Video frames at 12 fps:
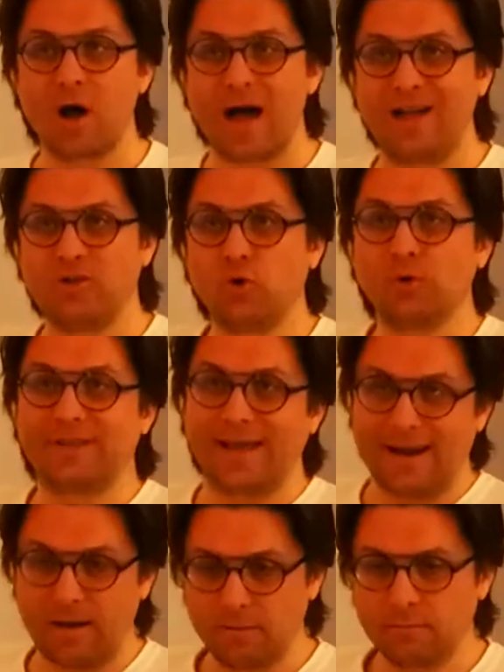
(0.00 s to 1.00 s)
So
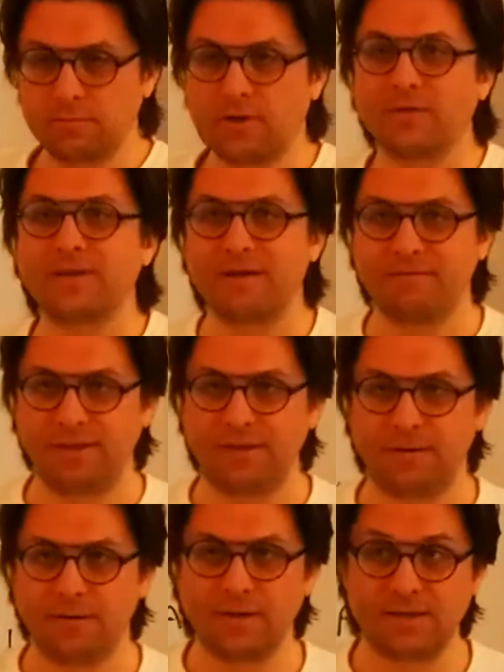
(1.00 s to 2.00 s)
the
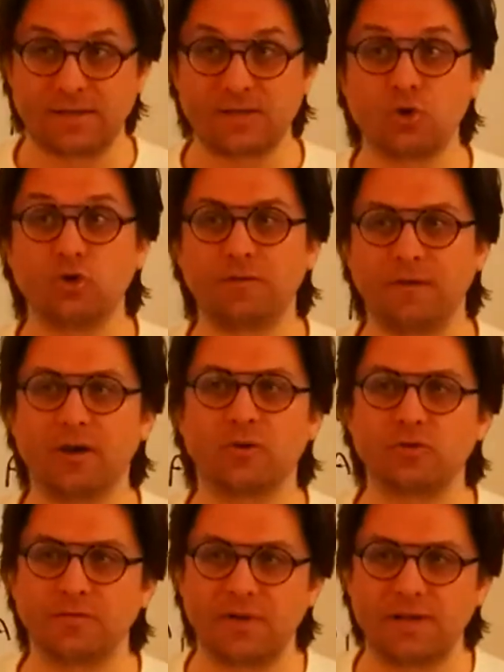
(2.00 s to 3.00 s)
expiation is to
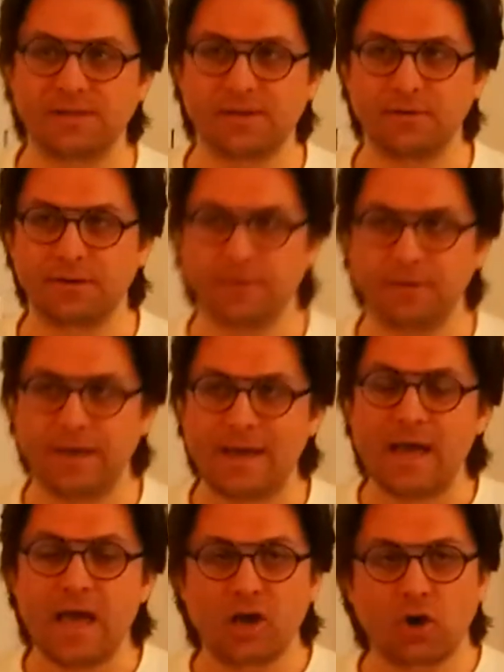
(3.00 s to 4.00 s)

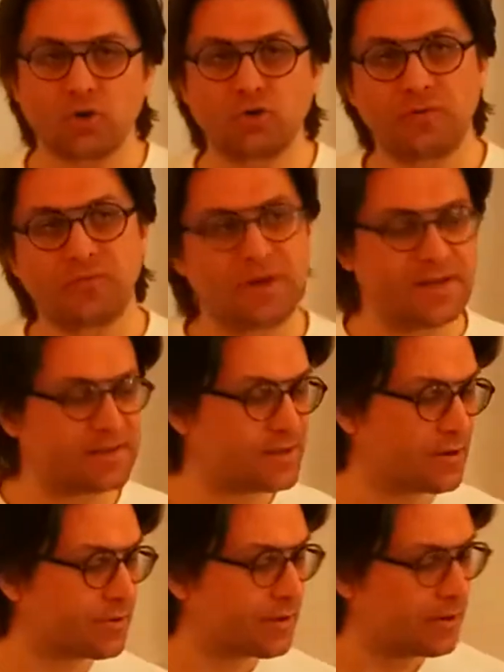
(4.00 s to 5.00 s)
willingly
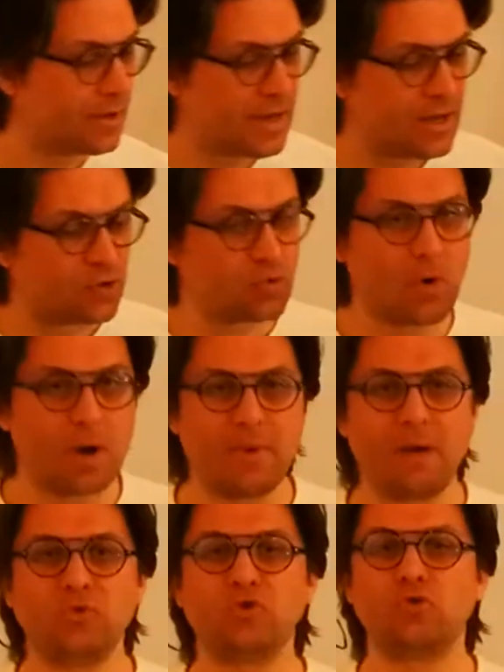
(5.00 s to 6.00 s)
pausing
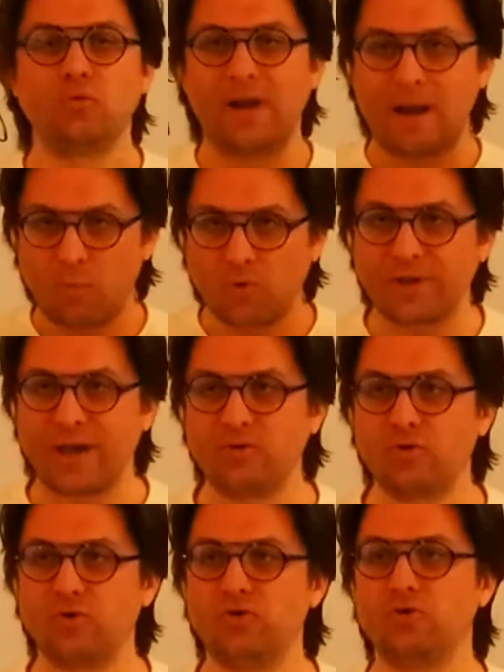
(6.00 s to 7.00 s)
an altar in your
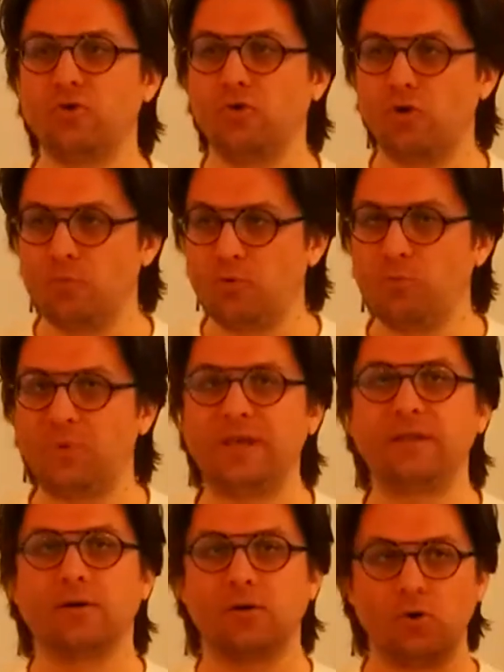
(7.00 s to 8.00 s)
life, and what you do
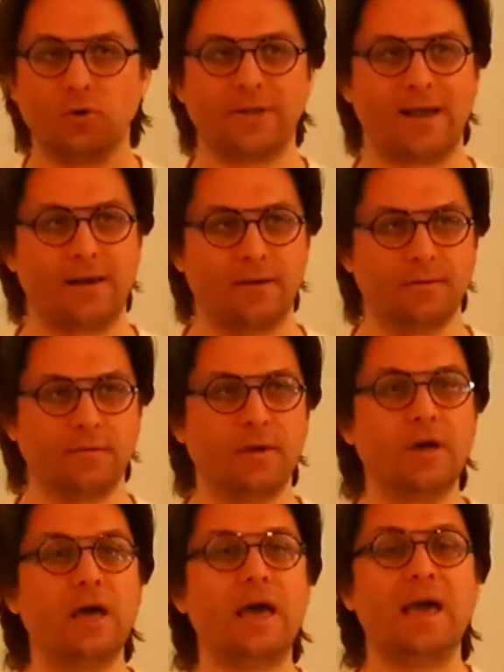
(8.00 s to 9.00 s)
when you do this, the
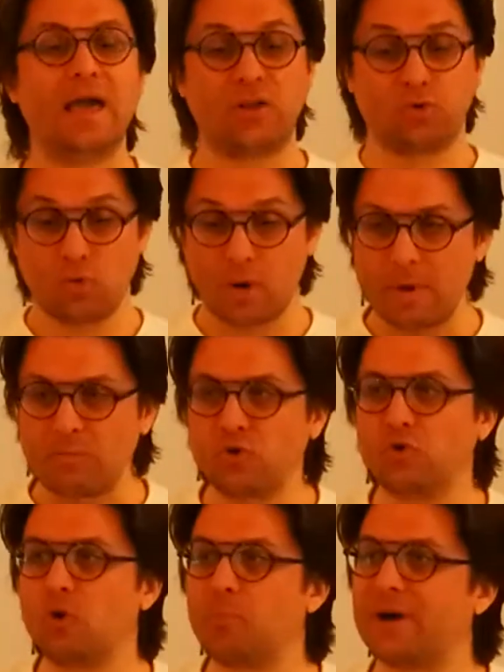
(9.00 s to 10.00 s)
ashes yourself, they
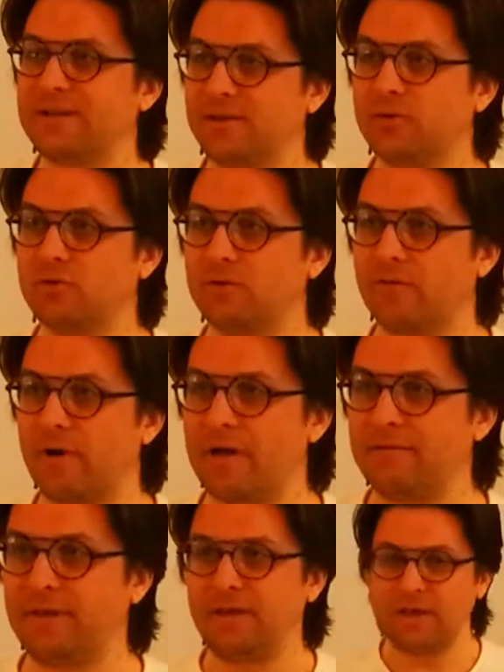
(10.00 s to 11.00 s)
are the mountain of
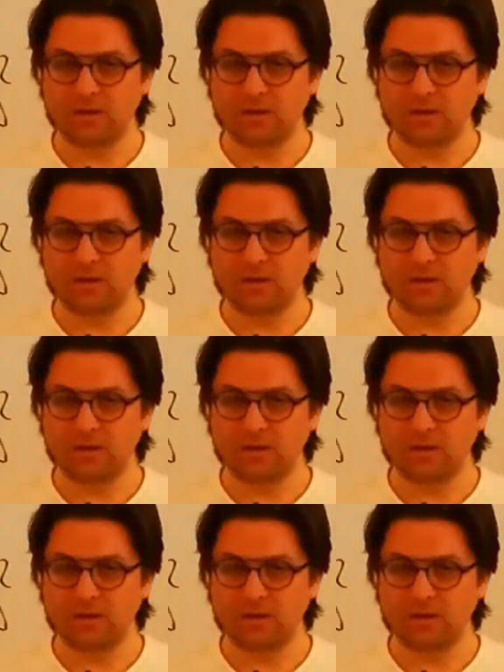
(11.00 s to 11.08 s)
God,